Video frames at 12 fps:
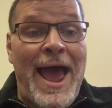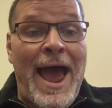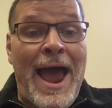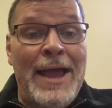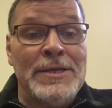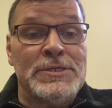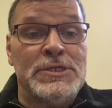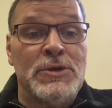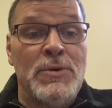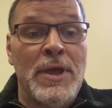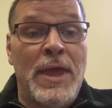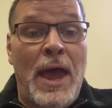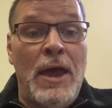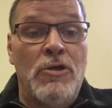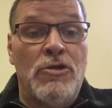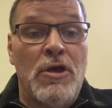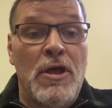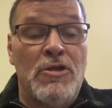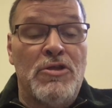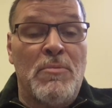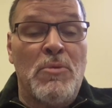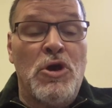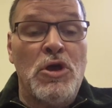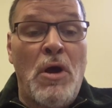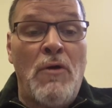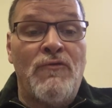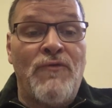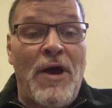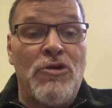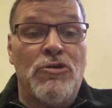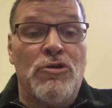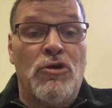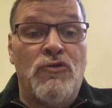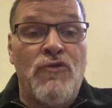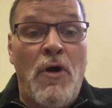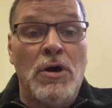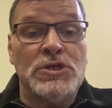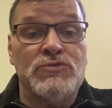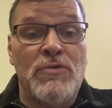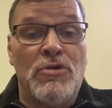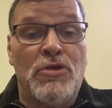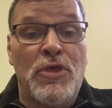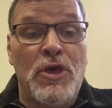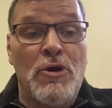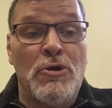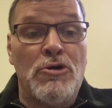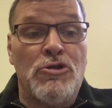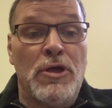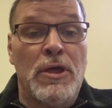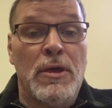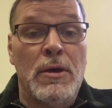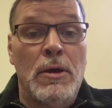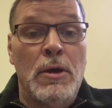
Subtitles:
and to engage in some good old-fashioned grassroots theology,